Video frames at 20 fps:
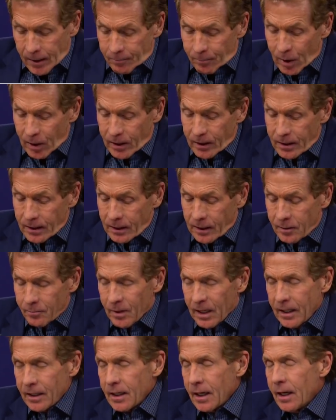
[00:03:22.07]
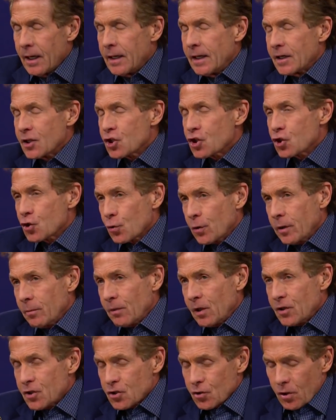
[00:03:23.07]
But he made an
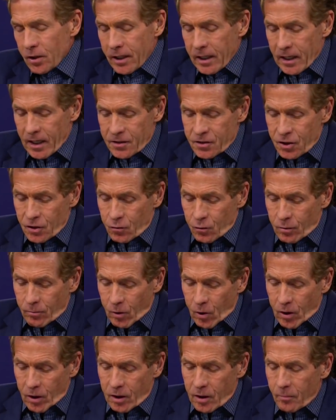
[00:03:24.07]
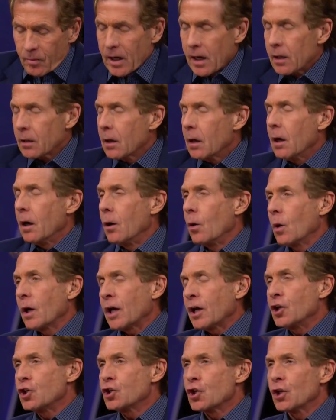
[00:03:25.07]
extremely sarcastic remark about, oh,
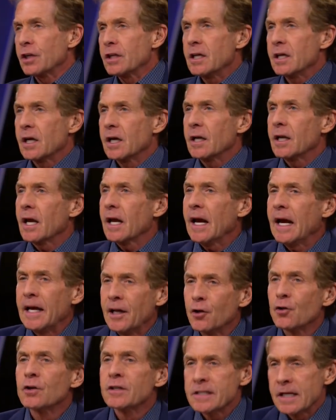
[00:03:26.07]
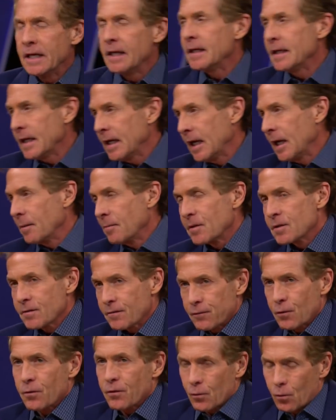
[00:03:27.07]
he should get eight or 10 games
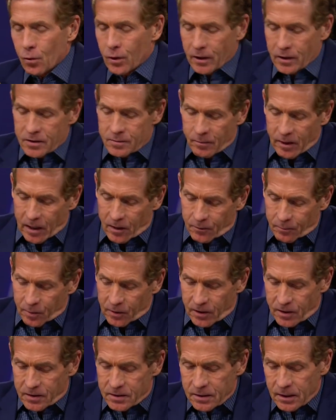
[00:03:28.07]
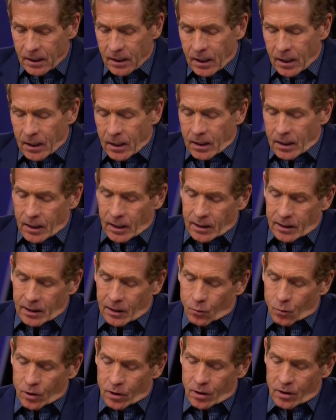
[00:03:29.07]
for throwing his mouthpiece. And he
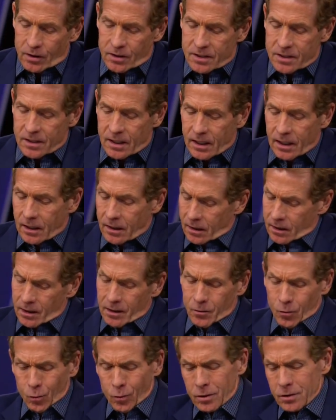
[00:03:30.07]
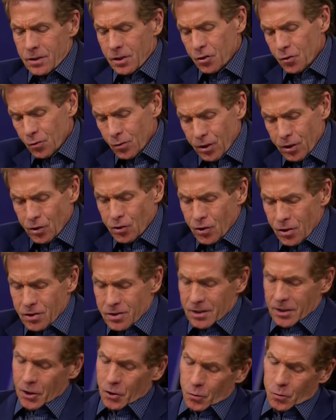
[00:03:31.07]
went on to say, it was
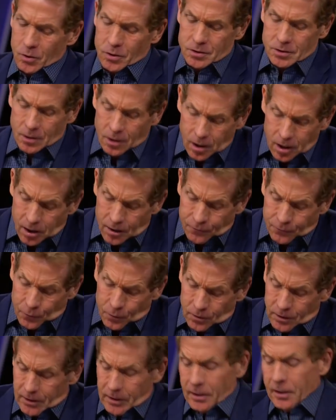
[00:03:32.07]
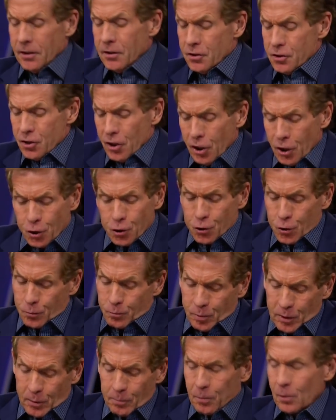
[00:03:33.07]
egregious, it was awful, it endangered
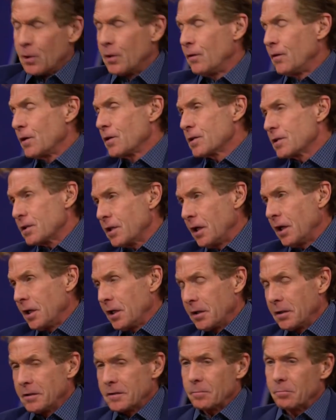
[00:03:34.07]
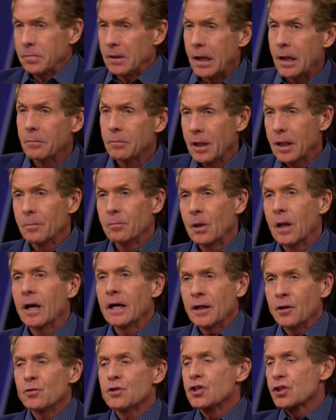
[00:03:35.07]
people in the stands, blah, blah, blah.
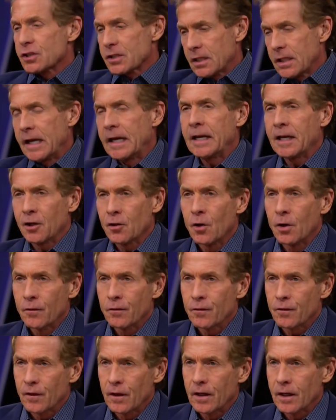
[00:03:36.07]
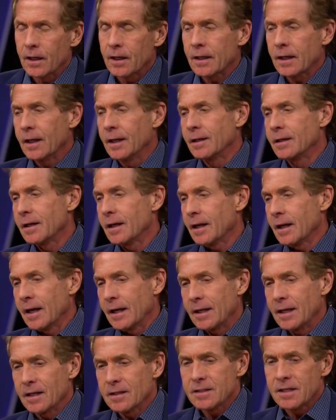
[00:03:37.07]
He was just laying it on thick. Right. And, and I
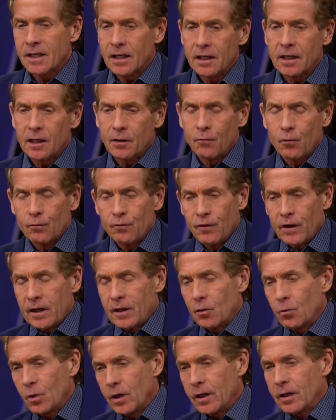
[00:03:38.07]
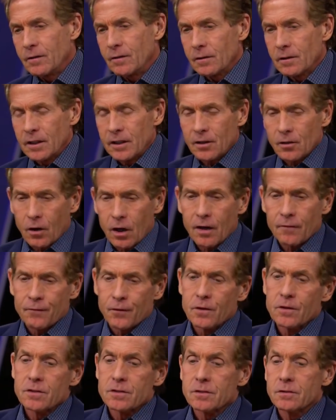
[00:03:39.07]
guess Kiki Vandeweghe in the league
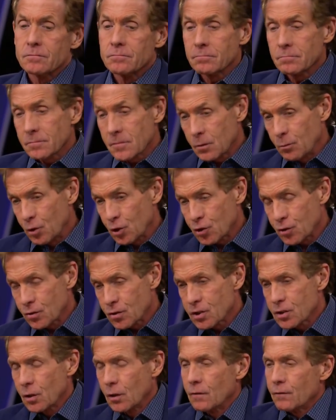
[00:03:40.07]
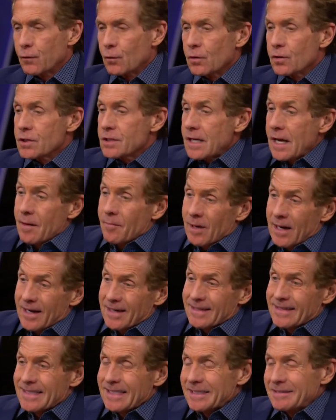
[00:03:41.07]
office and Commissioner Silver sat
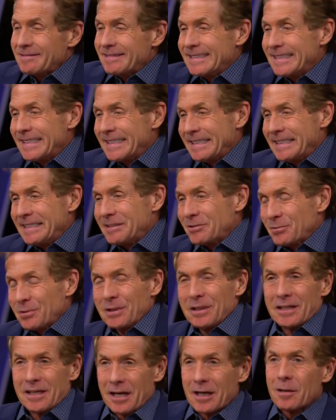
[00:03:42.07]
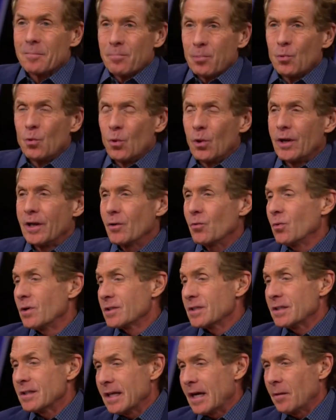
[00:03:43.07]
back and said, yeah, he's really got a point. It
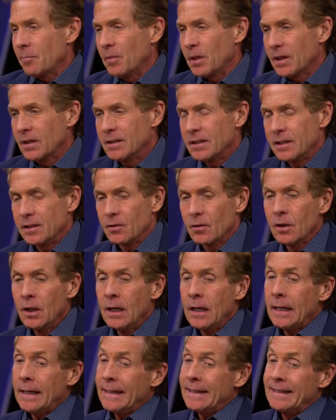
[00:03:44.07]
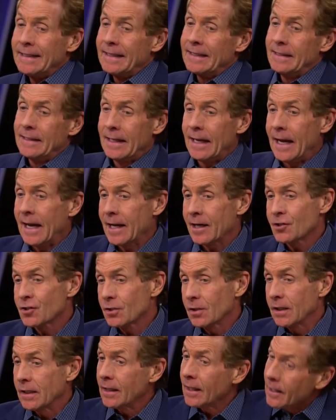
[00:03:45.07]
wasn't that big a deal. He didn't
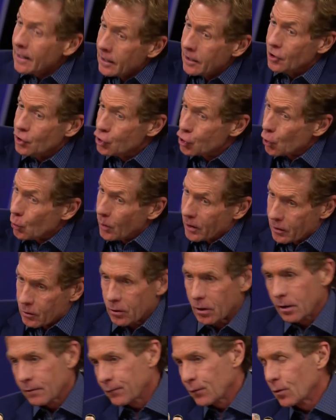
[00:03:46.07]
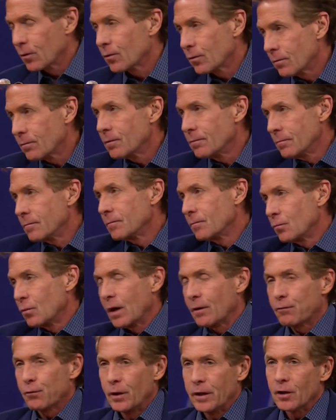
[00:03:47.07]
actually hit Joey Crawford or the
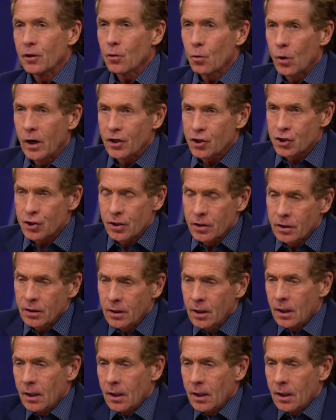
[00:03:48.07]
referee in question.